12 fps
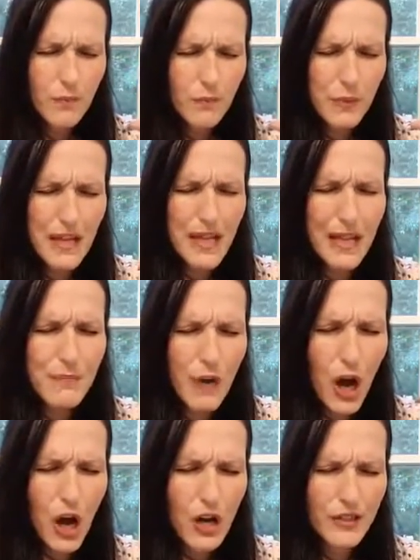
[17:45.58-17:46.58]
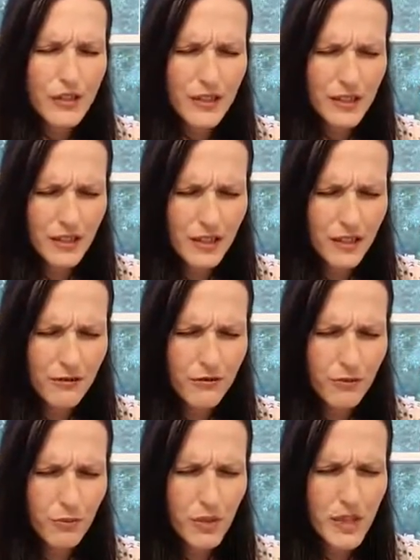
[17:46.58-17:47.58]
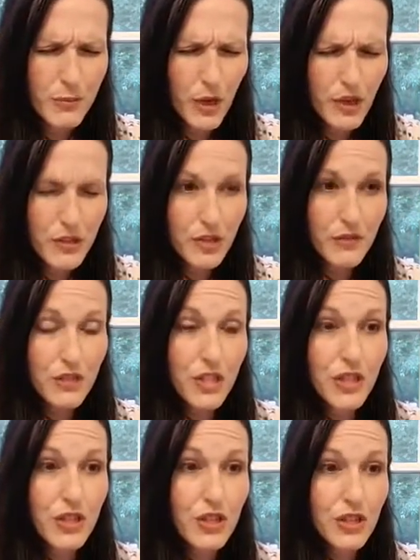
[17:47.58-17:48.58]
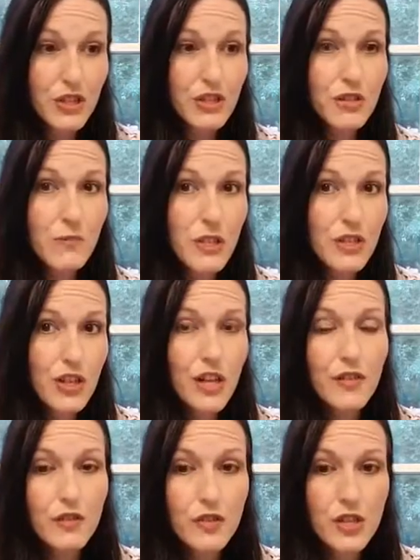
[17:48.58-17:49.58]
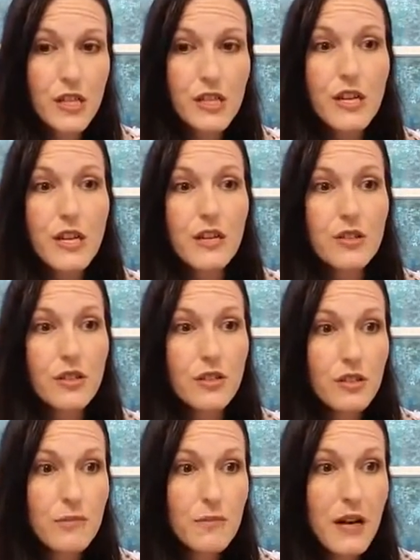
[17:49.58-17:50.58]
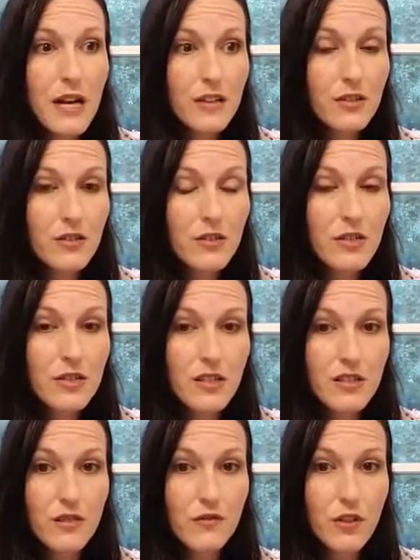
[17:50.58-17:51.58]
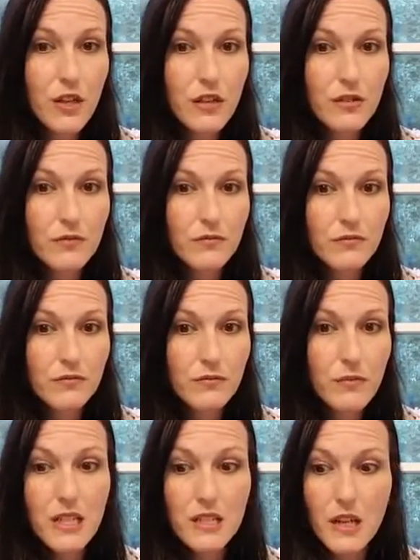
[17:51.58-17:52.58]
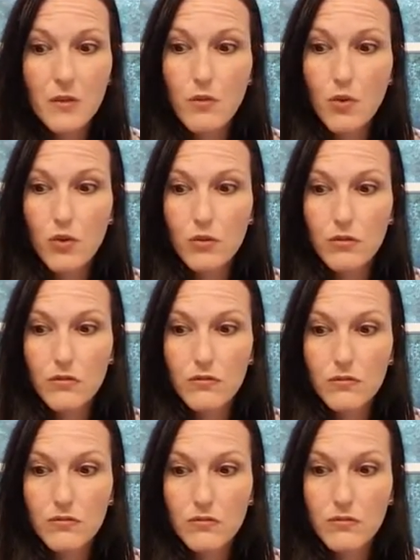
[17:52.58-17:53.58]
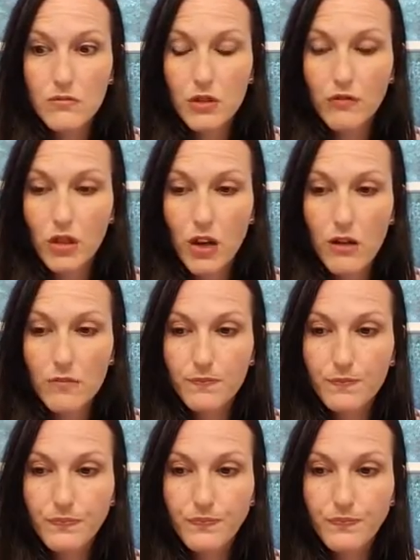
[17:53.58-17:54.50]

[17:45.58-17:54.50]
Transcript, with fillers: Be positive. Be positive. It takes just as much energy to smile as it does to frown. Might take more to frown.